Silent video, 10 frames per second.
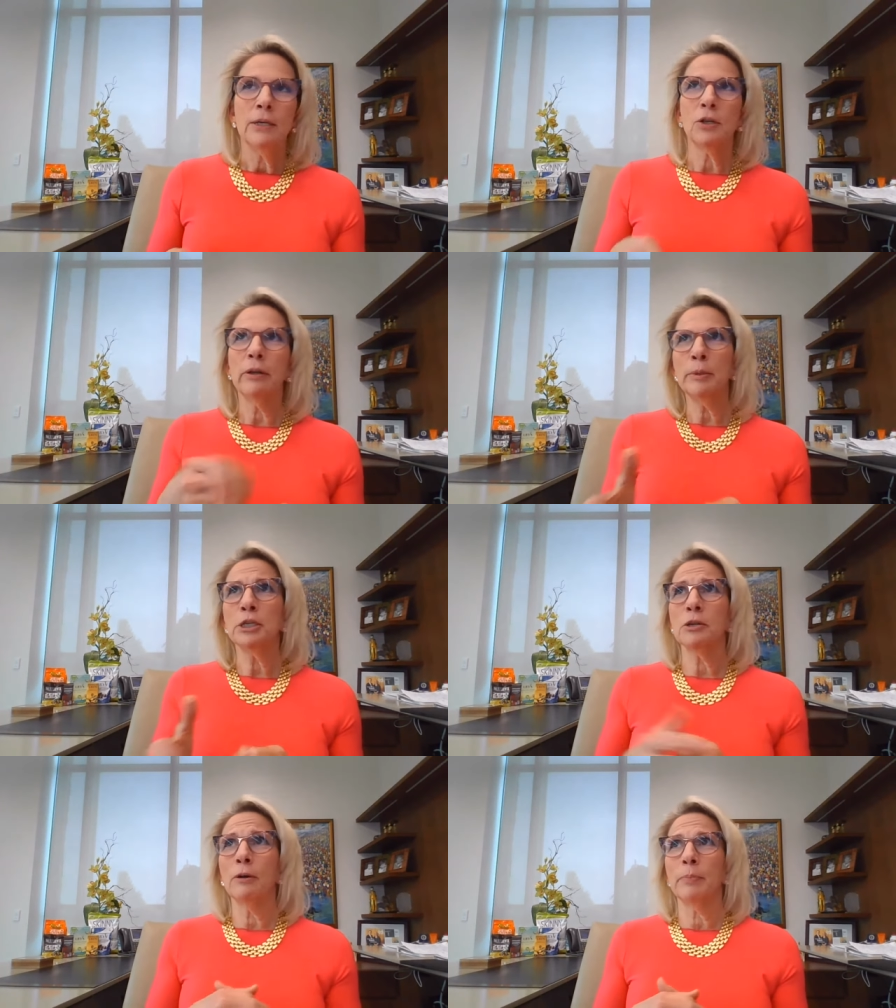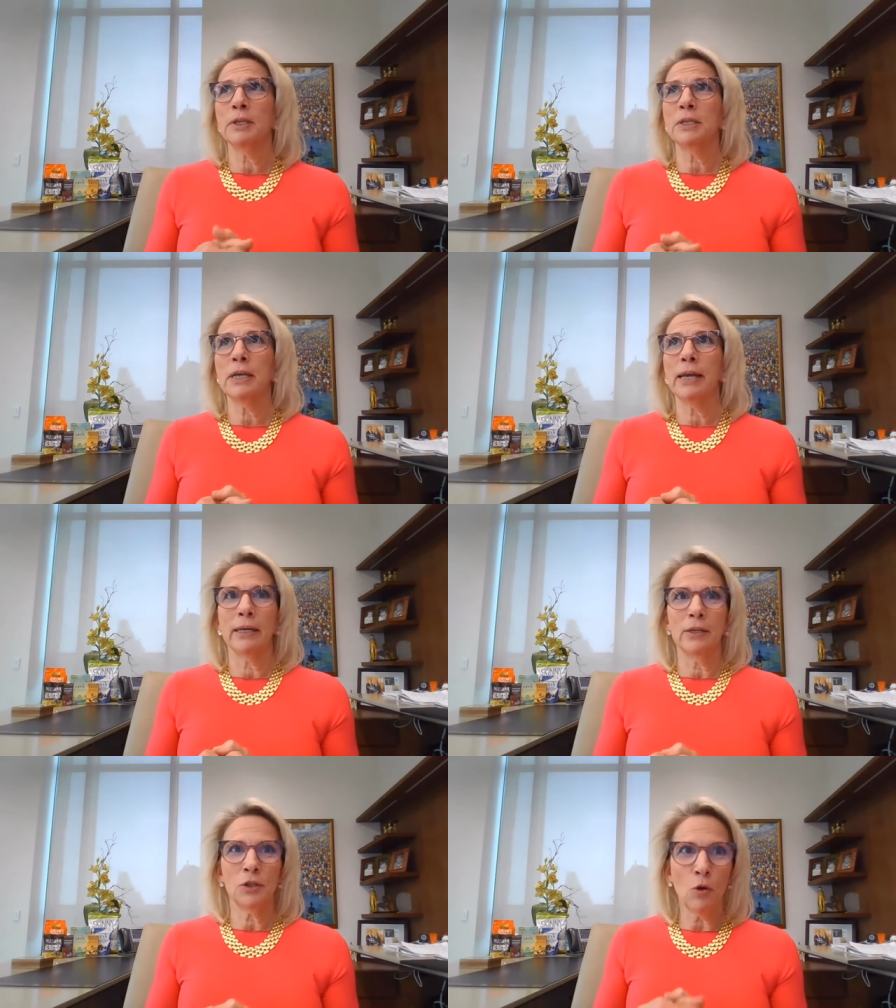So let me start by
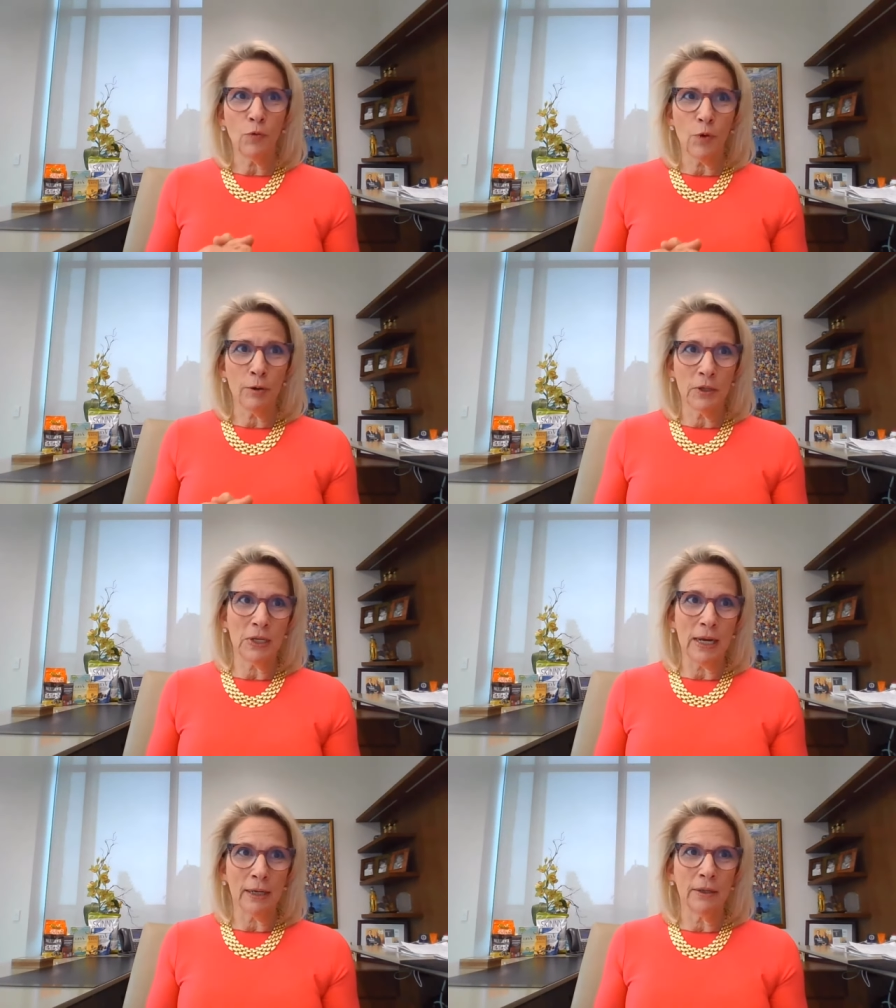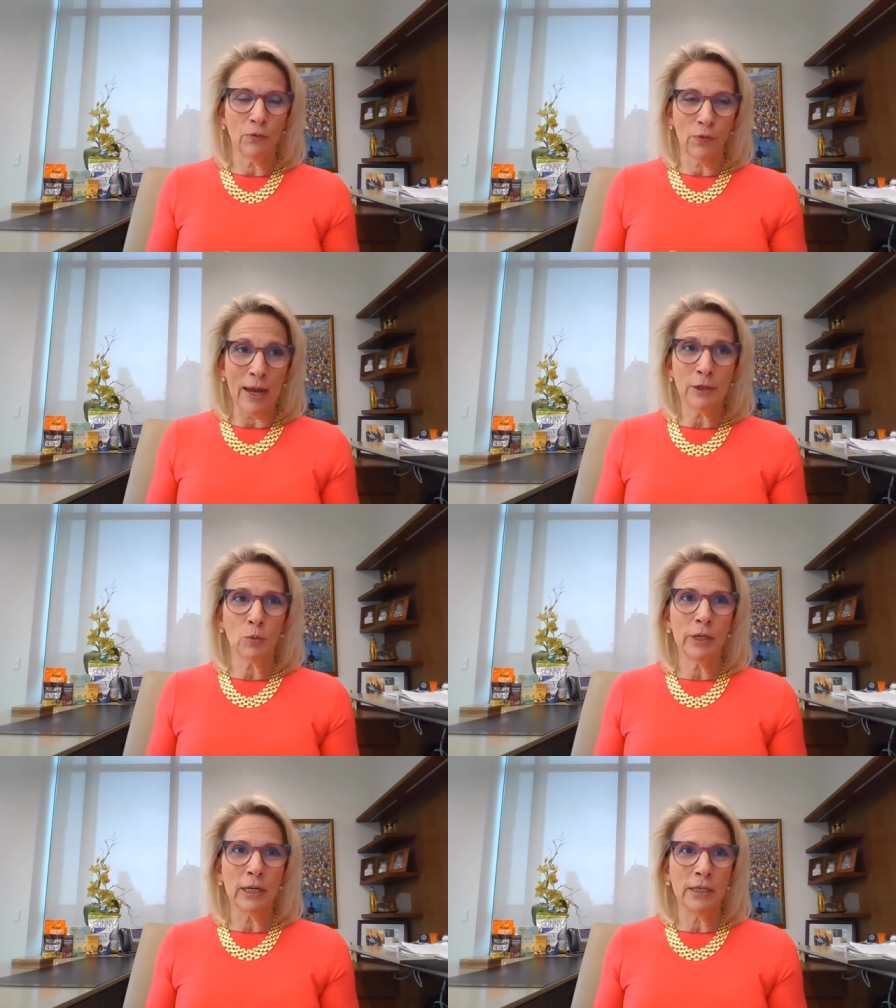saying so far the, sac- the
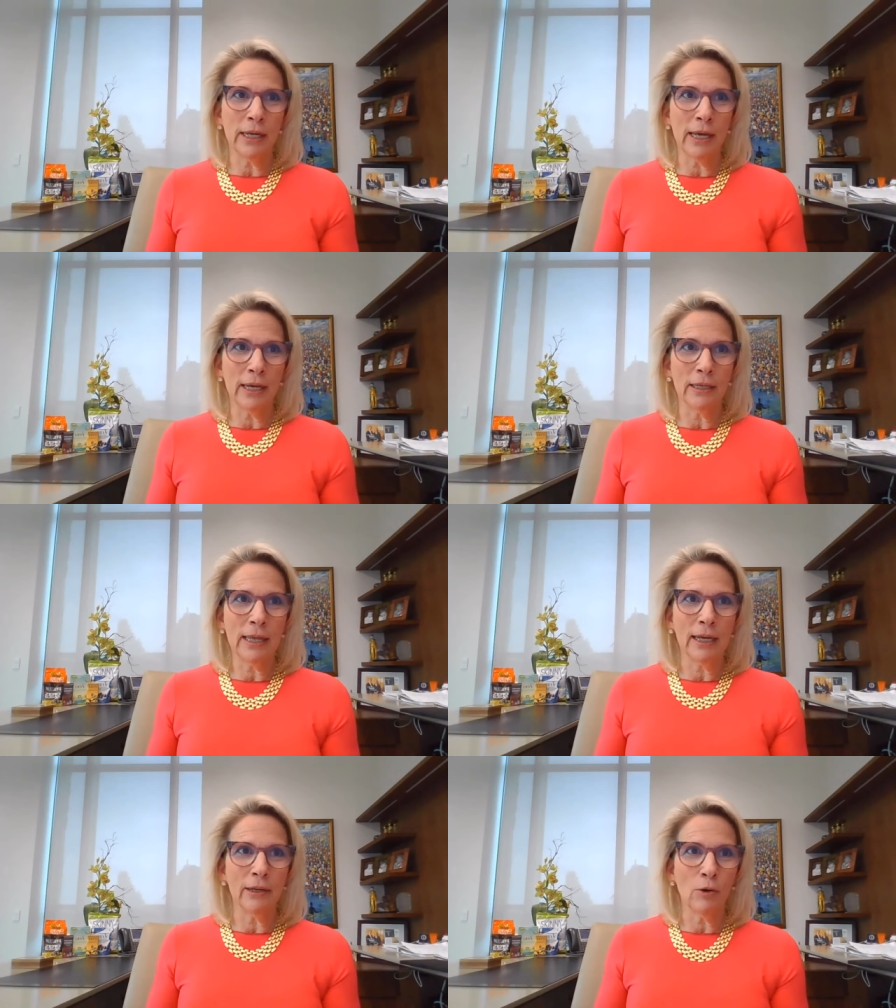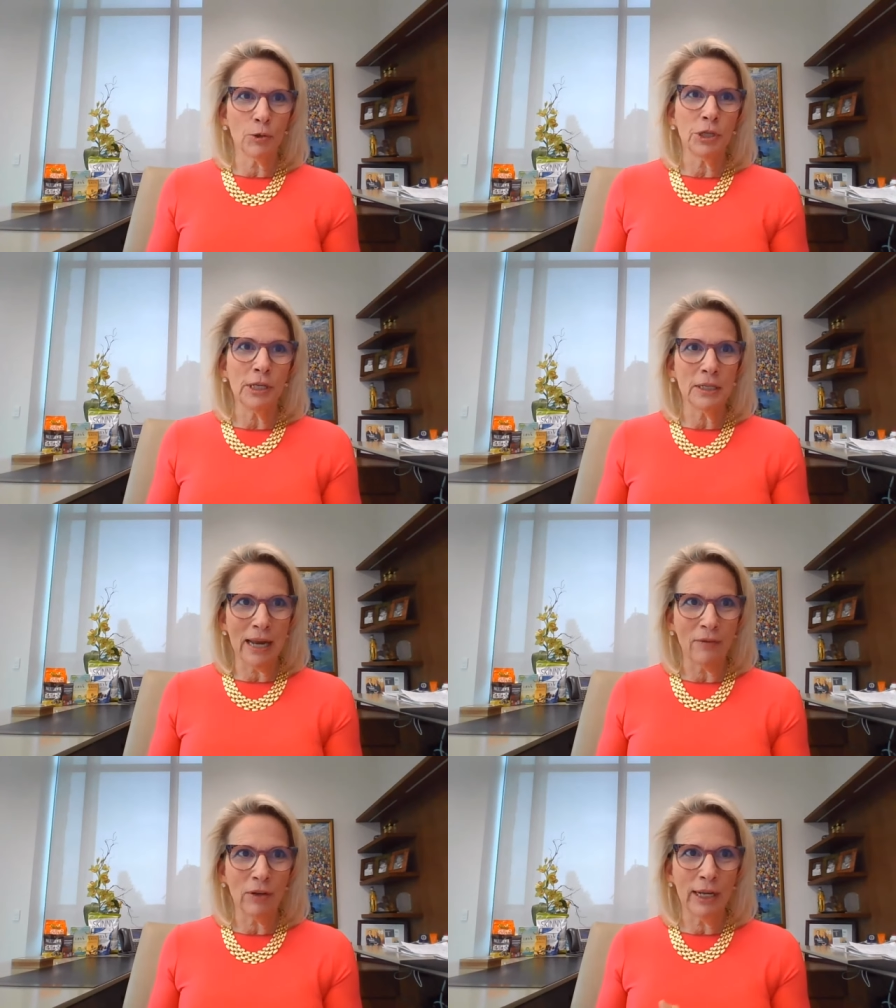facts would indicate that Hershey is
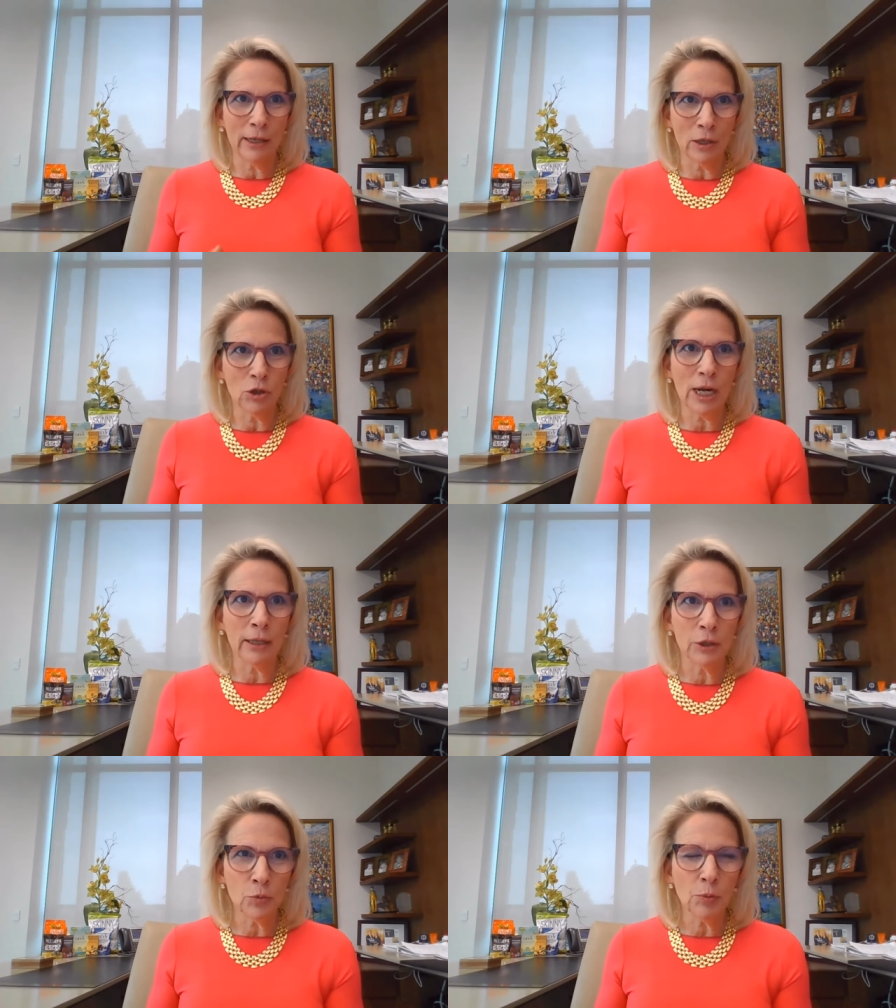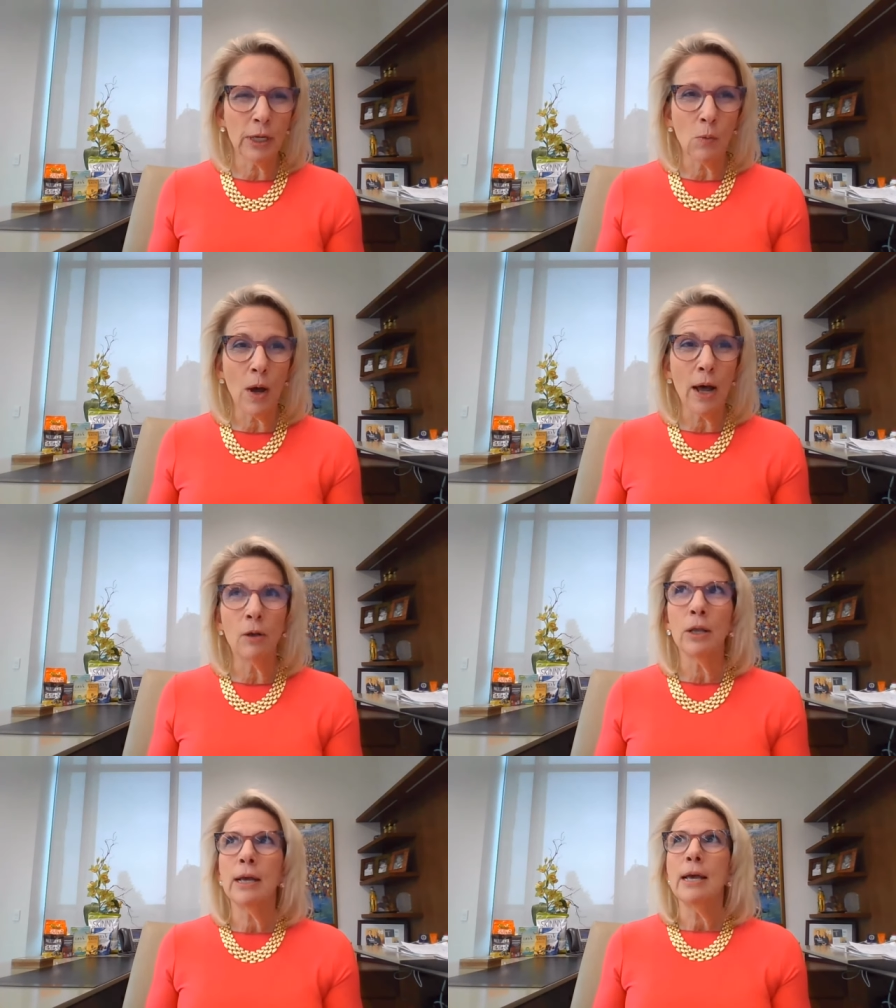navigating the challenge pretty
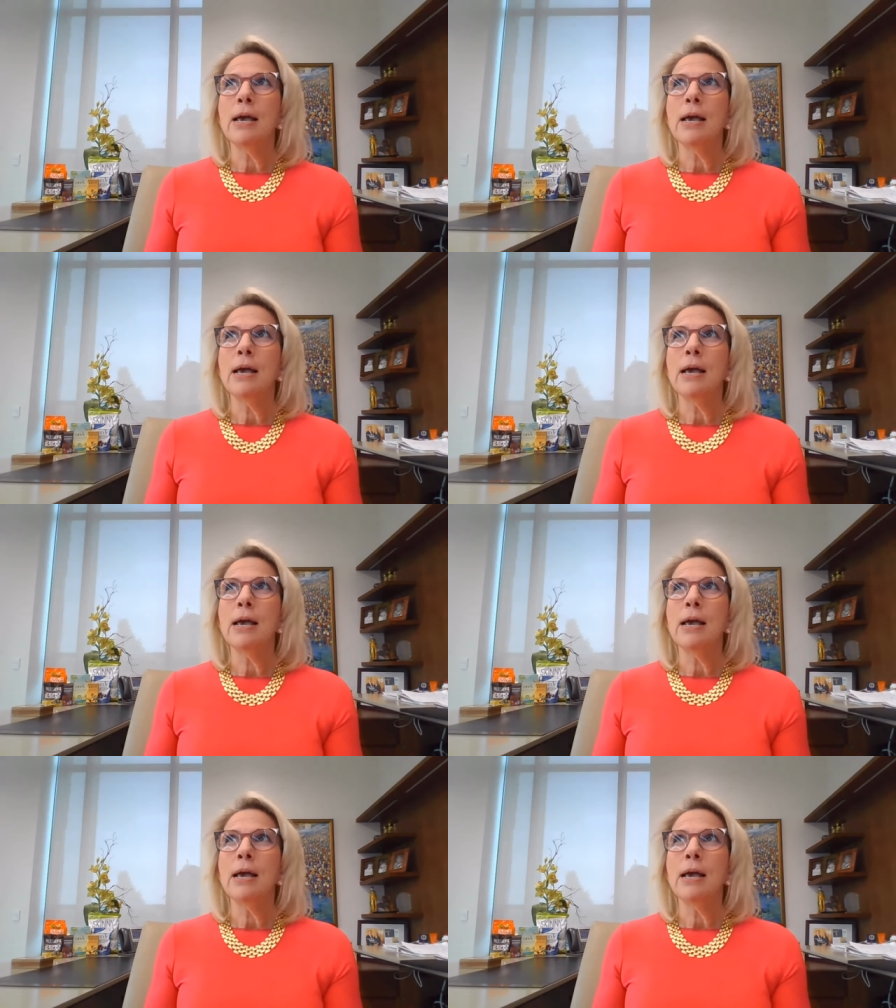well.